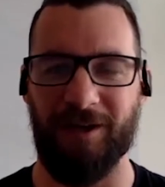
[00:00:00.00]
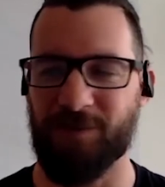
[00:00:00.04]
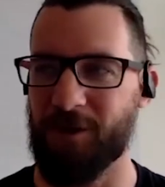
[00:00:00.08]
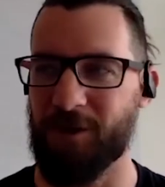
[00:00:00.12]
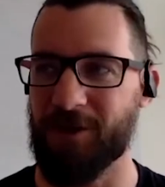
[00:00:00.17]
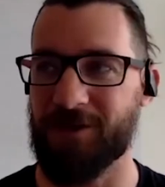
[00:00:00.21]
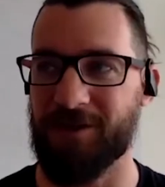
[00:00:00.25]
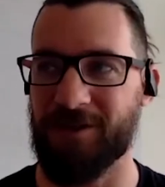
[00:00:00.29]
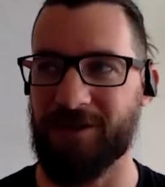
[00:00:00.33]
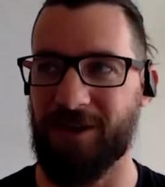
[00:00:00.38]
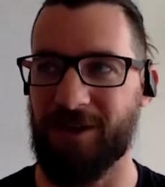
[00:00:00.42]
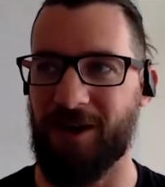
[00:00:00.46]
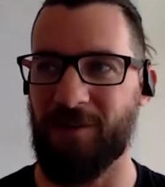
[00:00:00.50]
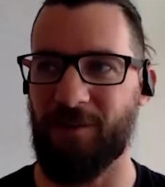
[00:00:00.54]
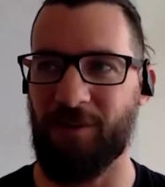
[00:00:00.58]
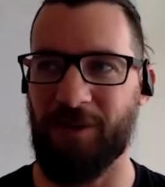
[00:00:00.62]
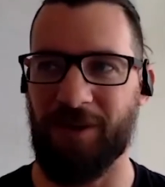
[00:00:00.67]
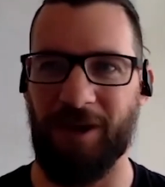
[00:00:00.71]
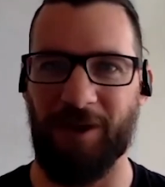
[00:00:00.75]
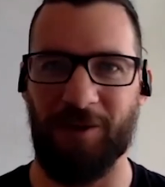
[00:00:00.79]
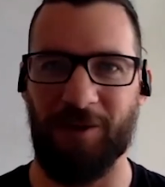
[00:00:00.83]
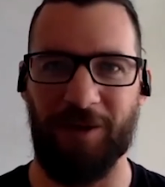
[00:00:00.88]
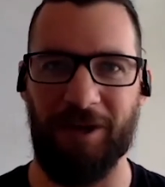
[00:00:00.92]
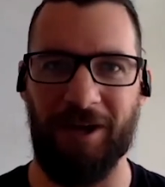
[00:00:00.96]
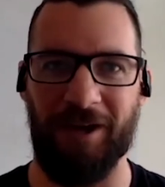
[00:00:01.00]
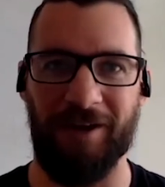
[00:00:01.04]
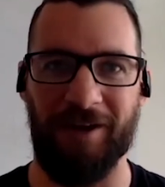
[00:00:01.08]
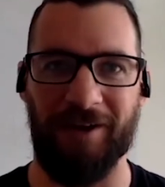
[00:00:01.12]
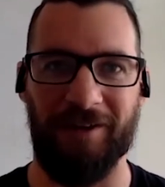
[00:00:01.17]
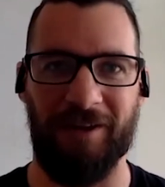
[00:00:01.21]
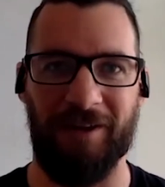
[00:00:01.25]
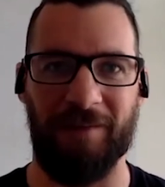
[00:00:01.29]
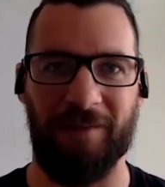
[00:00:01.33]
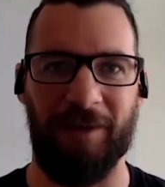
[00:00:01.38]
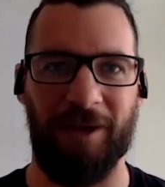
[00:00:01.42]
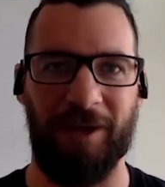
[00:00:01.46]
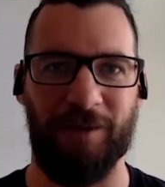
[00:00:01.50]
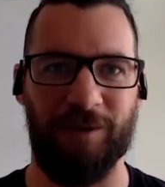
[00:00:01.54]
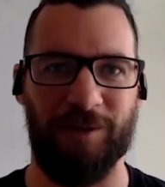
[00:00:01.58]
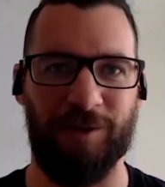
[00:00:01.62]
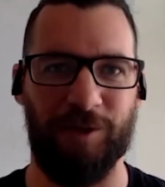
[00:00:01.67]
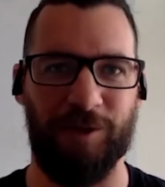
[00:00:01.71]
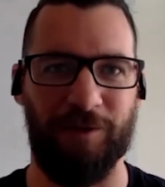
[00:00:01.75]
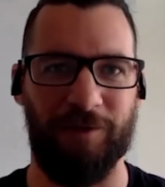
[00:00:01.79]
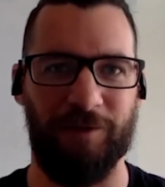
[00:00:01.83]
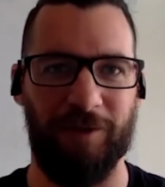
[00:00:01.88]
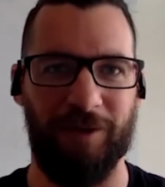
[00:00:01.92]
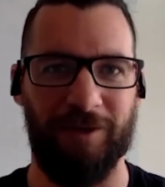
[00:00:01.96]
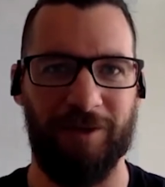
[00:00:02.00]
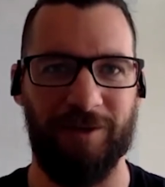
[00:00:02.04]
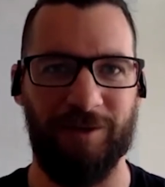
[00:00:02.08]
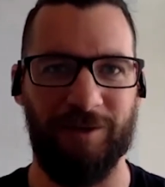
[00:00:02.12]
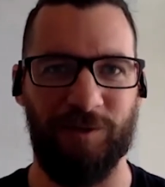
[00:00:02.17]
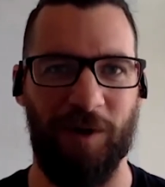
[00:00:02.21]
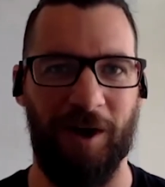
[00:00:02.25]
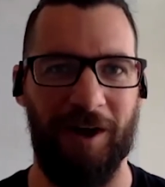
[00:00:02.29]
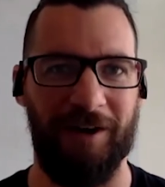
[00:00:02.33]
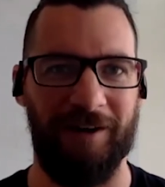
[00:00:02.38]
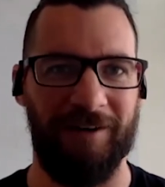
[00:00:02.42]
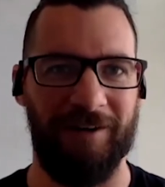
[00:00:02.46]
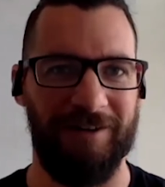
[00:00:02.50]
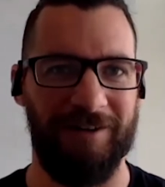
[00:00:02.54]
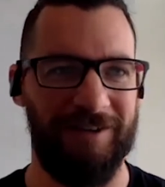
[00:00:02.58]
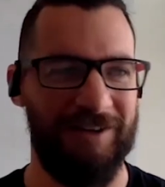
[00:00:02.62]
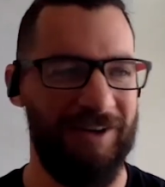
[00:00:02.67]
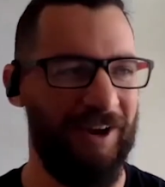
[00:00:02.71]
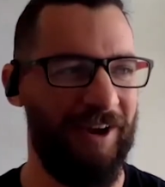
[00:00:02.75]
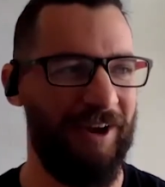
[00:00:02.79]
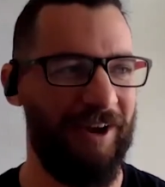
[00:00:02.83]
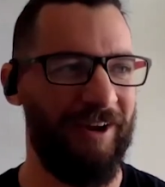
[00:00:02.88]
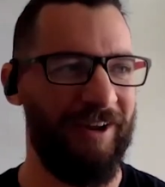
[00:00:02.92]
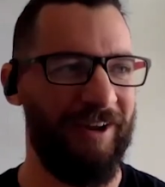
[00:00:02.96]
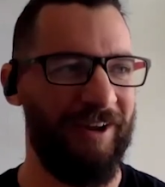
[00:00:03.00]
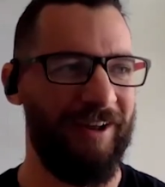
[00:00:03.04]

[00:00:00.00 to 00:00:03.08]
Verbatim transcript: Most of the time, when they were younger than me, it was two versus one. So